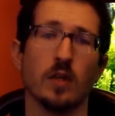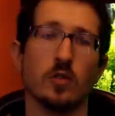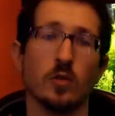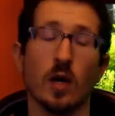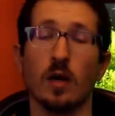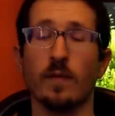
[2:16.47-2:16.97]

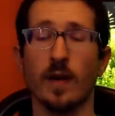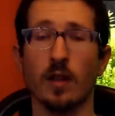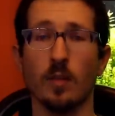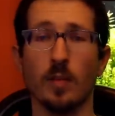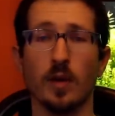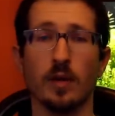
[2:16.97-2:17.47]
drug
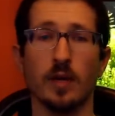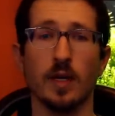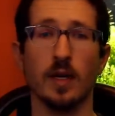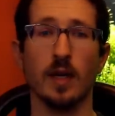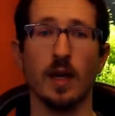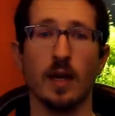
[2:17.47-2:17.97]

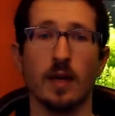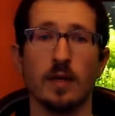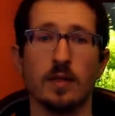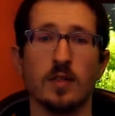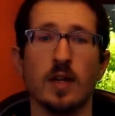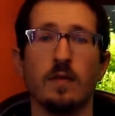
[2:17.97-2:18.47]
availability,
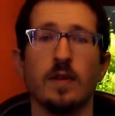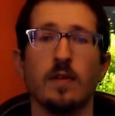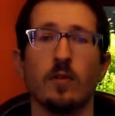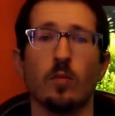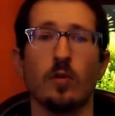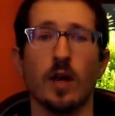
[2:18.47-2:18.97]
and safety
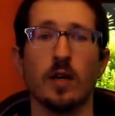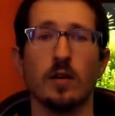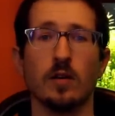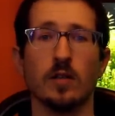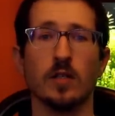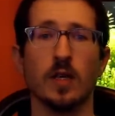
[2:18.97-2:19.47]
for
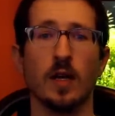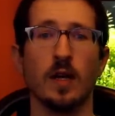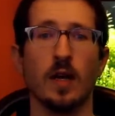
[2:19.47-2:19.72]
predators